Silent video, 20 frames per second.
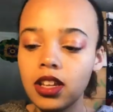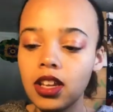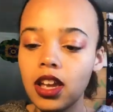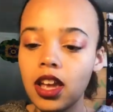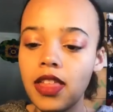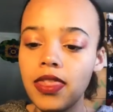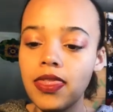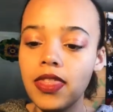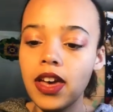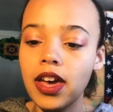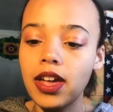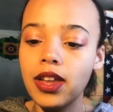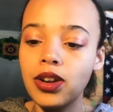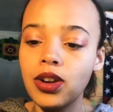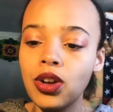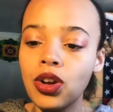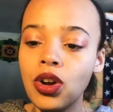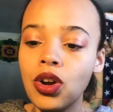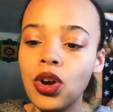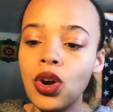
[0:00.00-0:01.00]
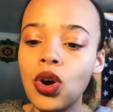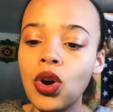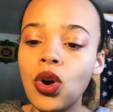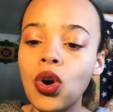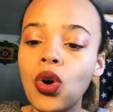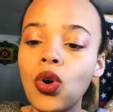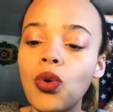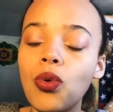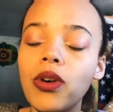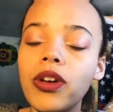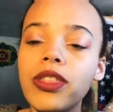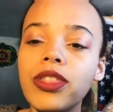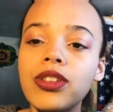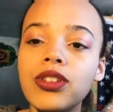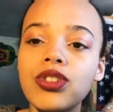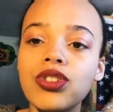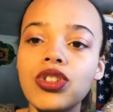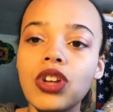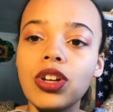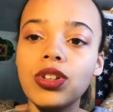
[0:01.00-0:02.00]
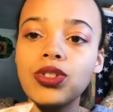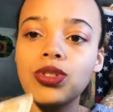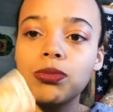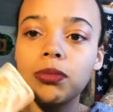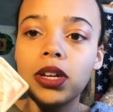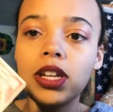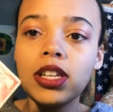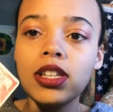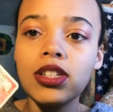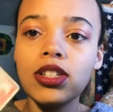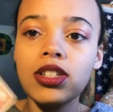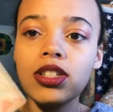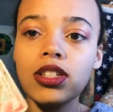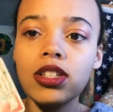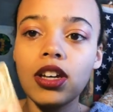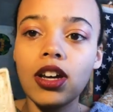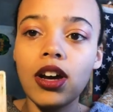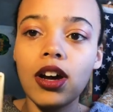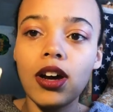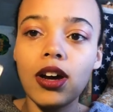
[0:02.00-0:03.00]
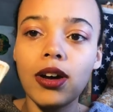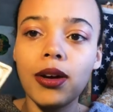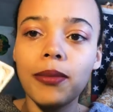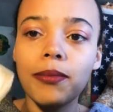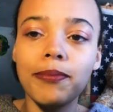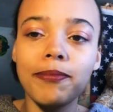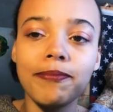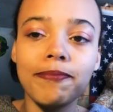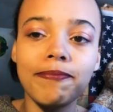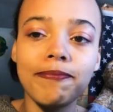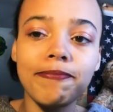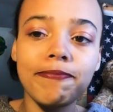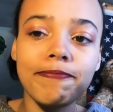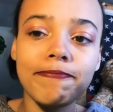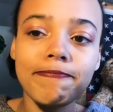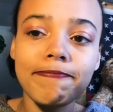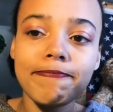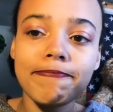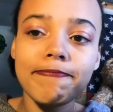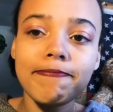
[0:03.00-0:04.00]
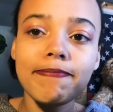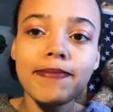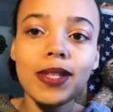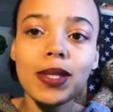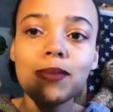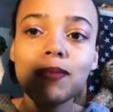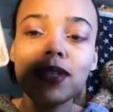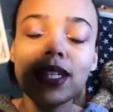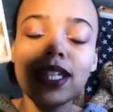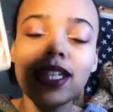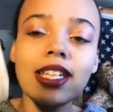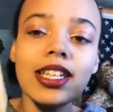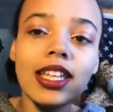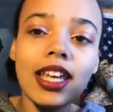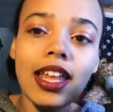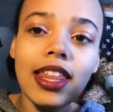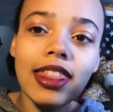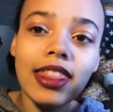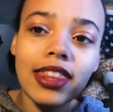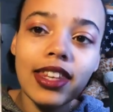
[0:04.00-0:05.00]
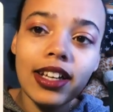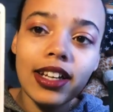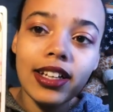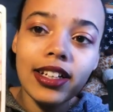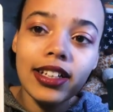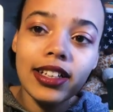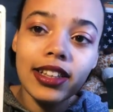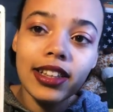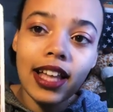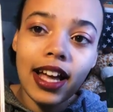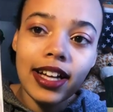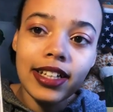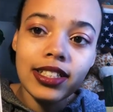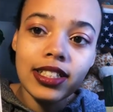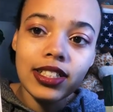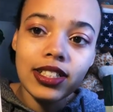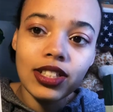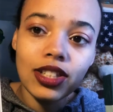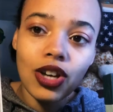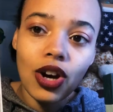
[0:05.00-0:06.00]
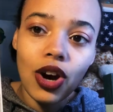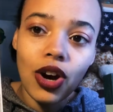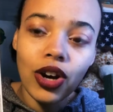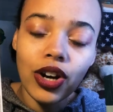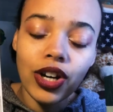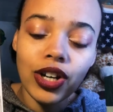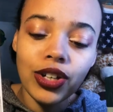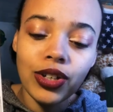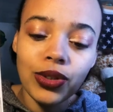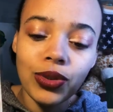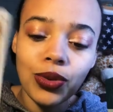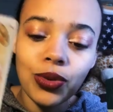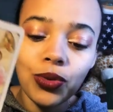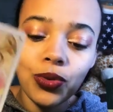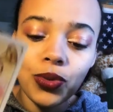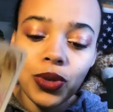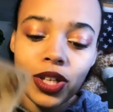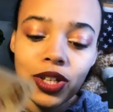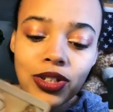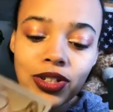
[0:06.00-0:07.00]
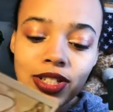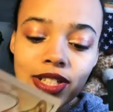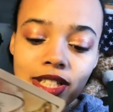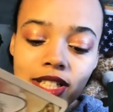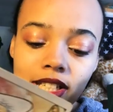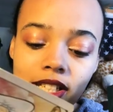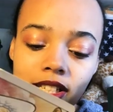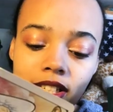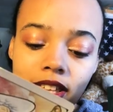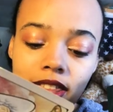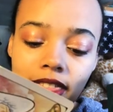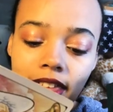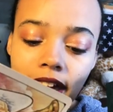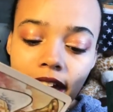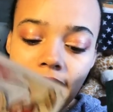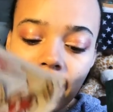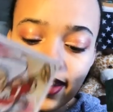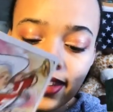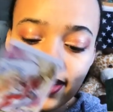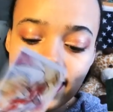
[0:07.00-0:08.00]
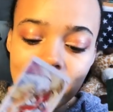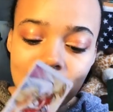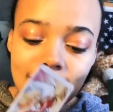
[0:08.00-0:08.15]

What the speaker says: And then with the Judgment, being the last card, we are seeing that